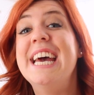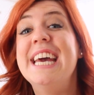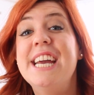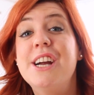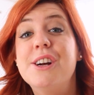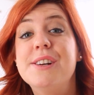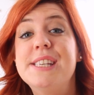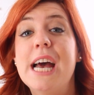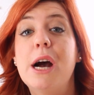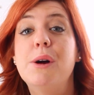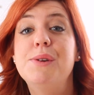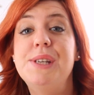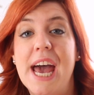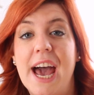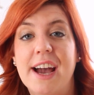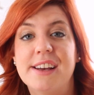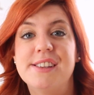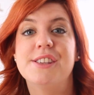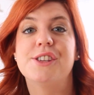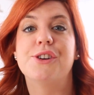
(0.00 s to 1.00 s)
Here's how
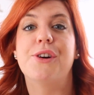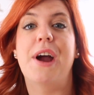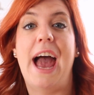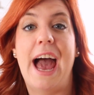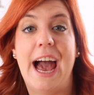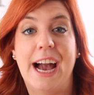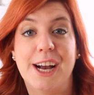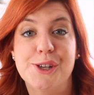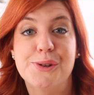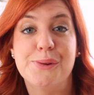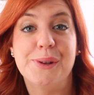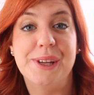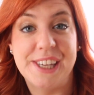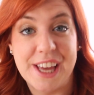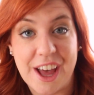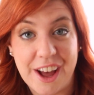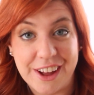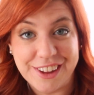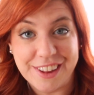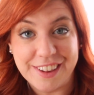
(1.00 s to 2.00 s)
taxes are actually
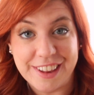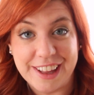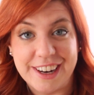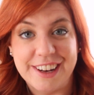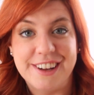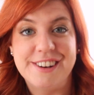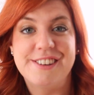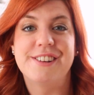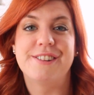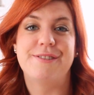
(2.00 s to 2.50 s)
calculated.